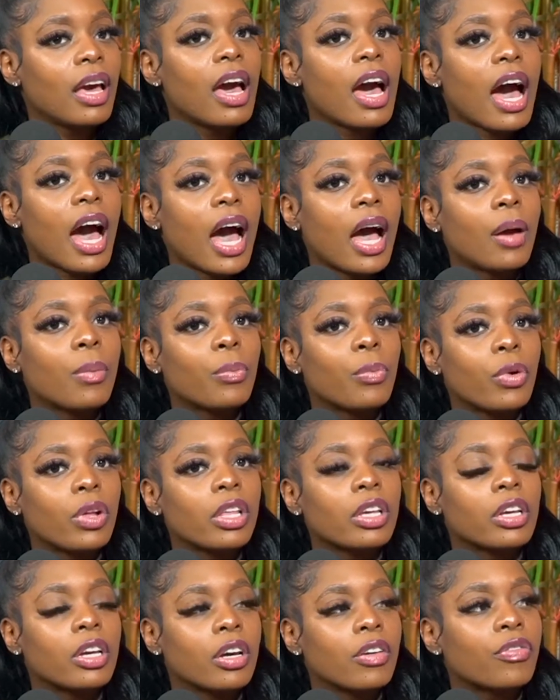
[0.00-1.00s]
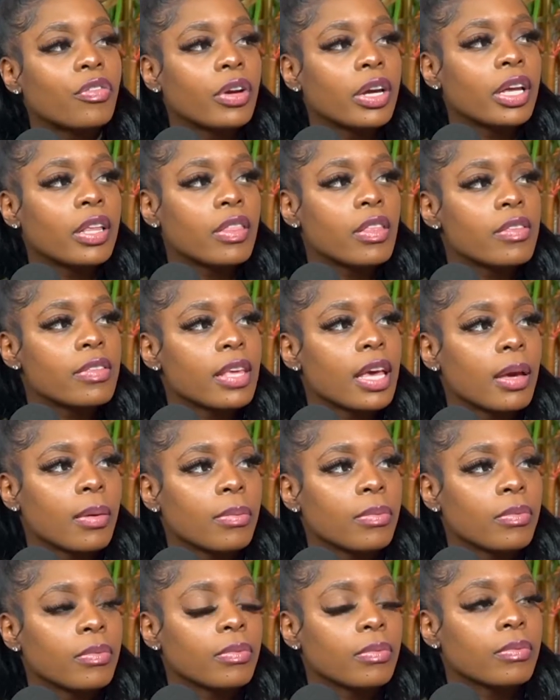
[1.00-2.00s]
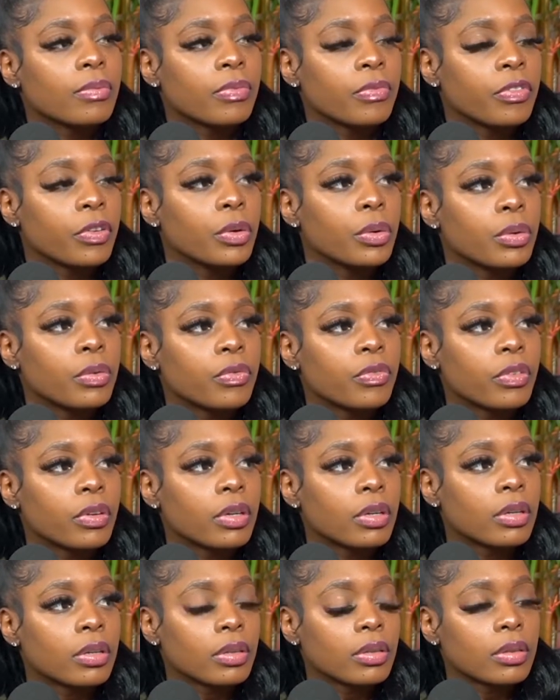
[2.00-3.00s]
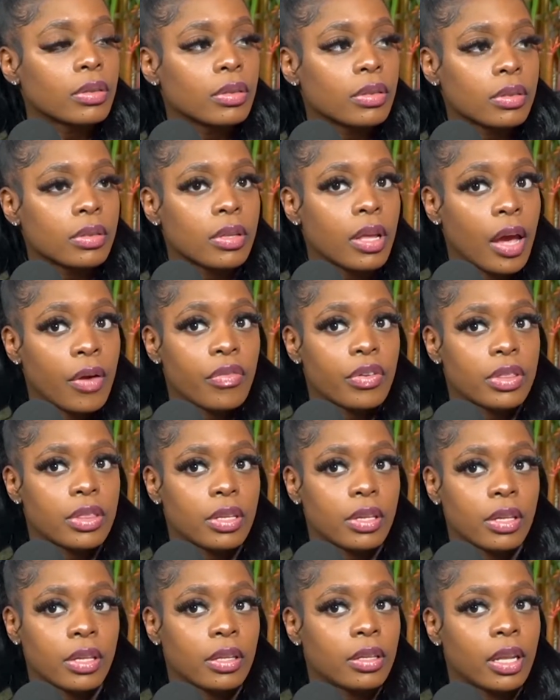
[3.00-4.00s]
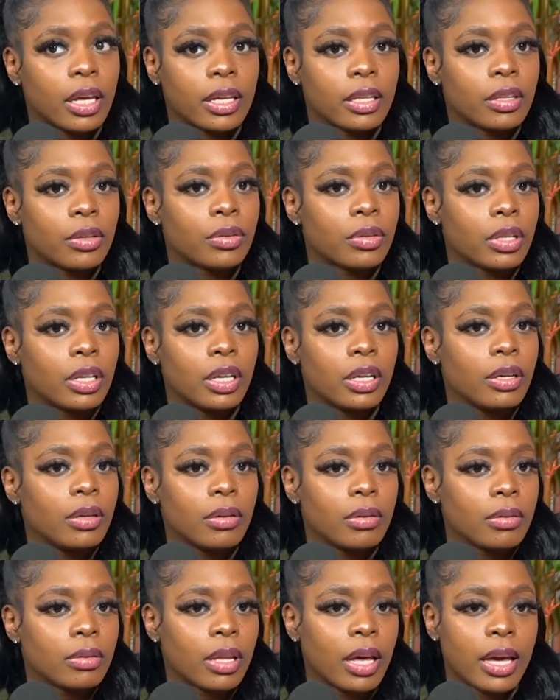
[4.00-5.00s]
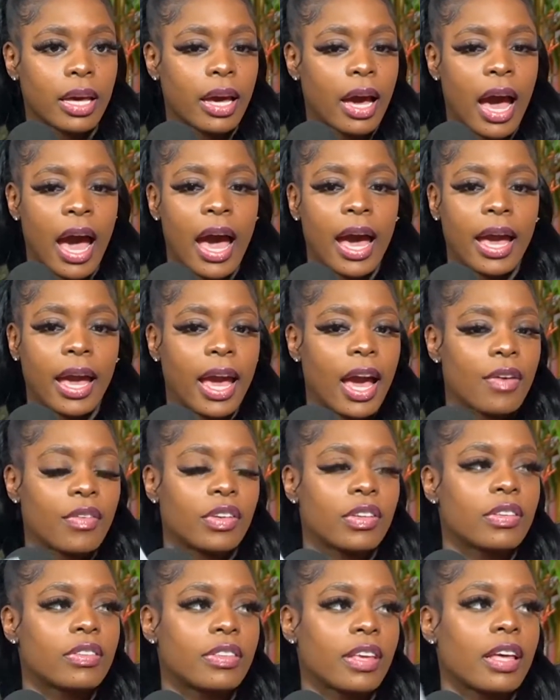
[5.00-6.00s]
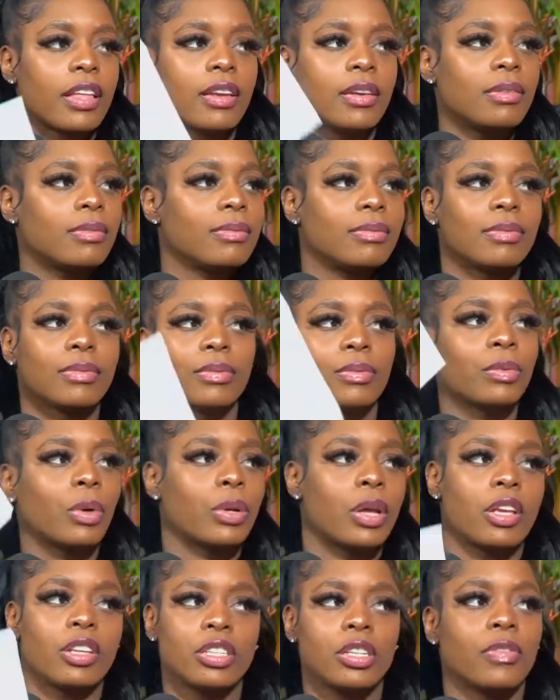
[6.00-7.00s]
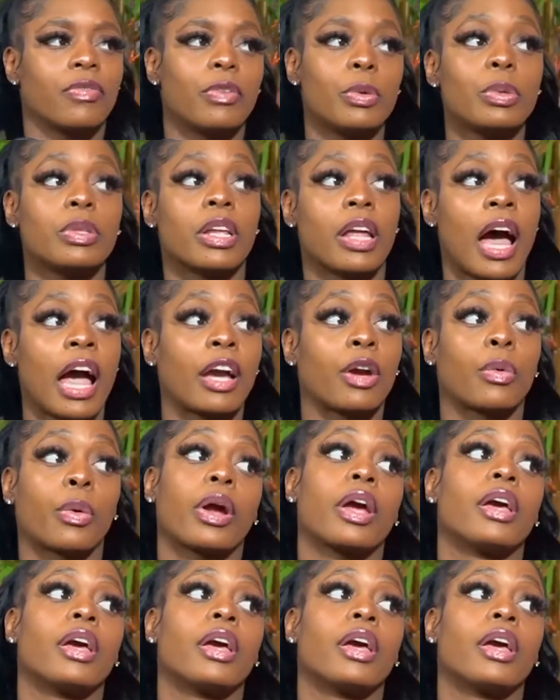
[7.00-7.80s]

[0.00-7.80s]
I'm really good for eating the same food for everything. Like literally, like I have a set rotation of food that I crave.